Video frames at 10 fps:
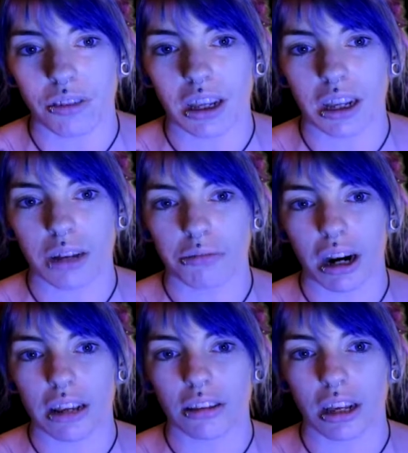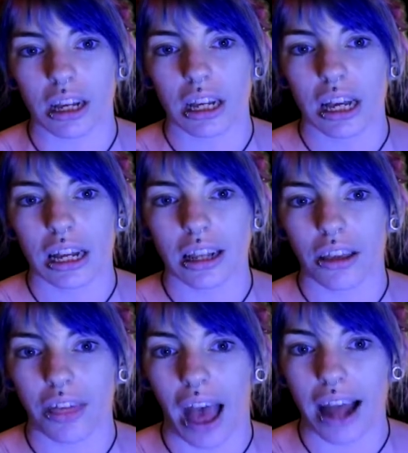the Razer
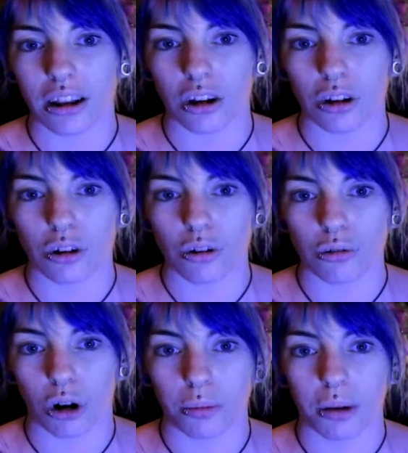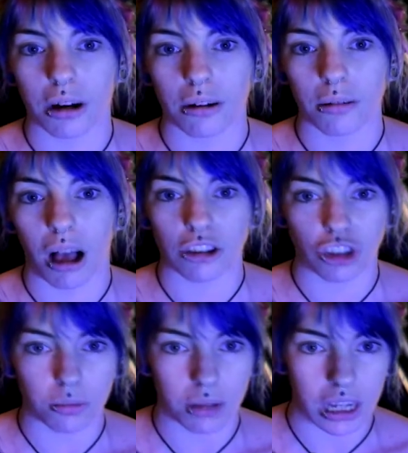Deathadder chroma
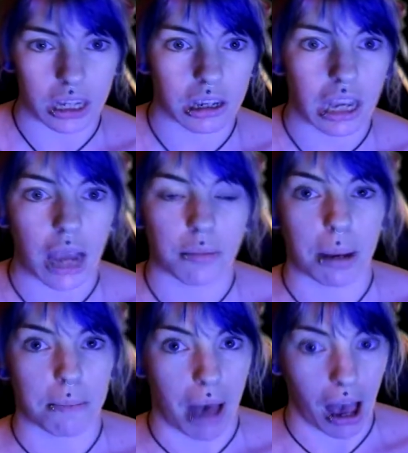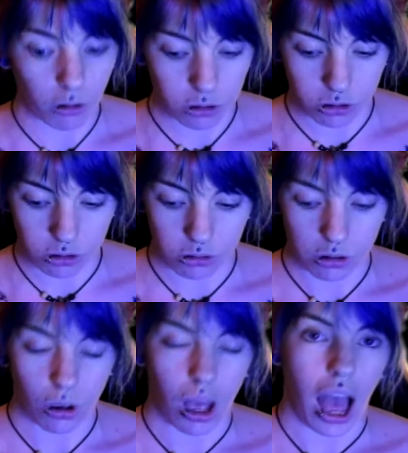RGB gaming mouse.
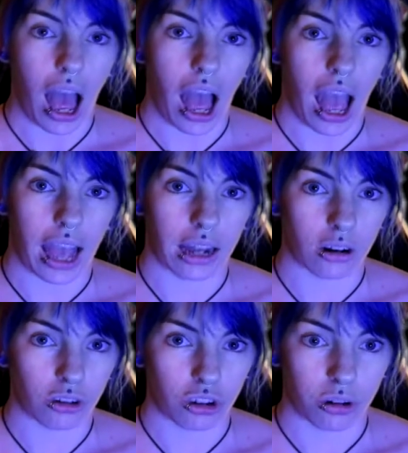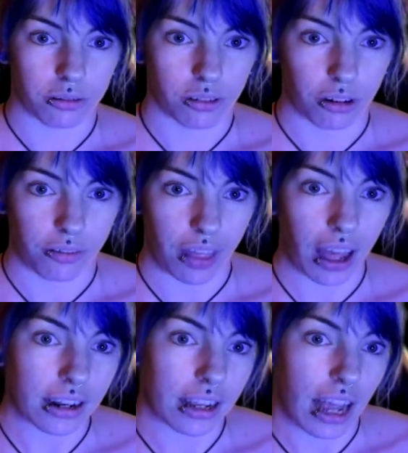And I'll show you a photo of
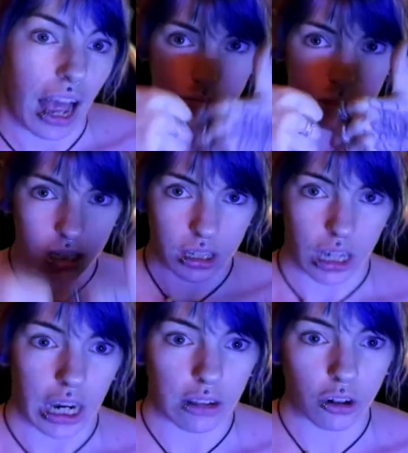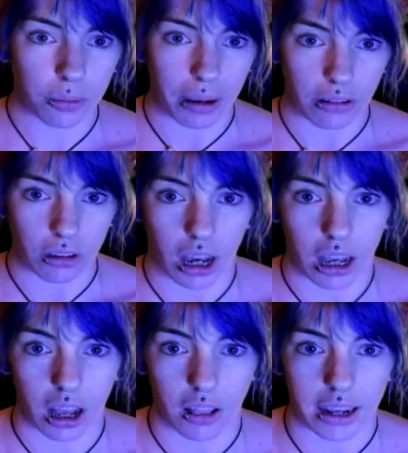that. It's a good mouse.
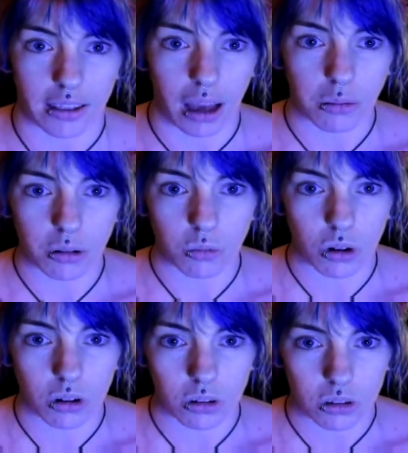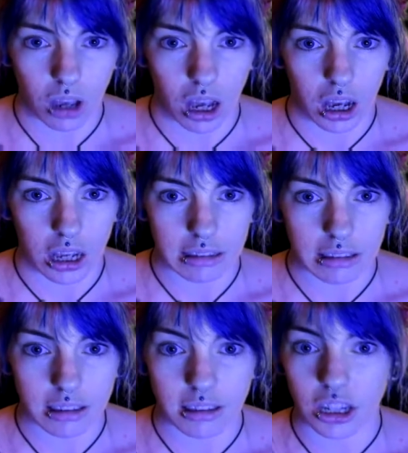I like it. That one was
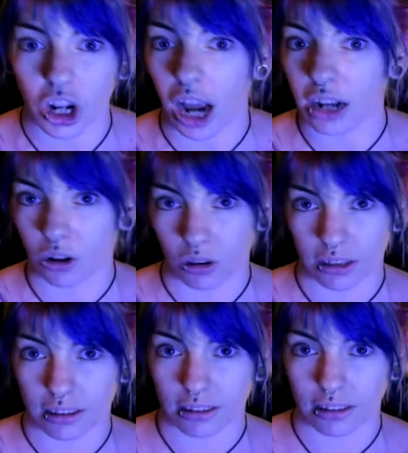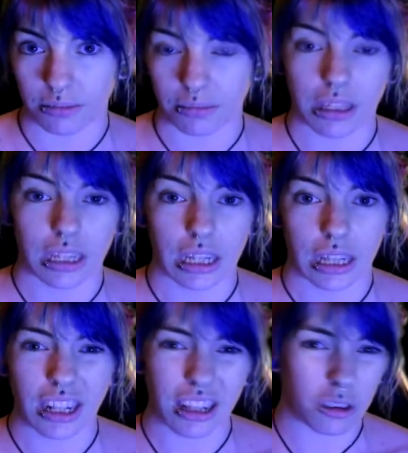$69. A
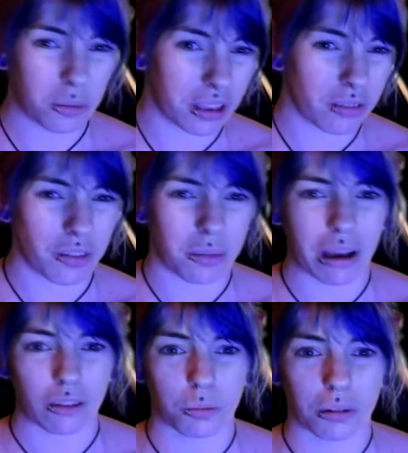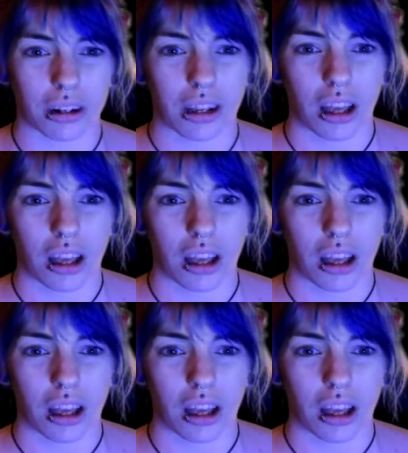little expensive for the mouse, but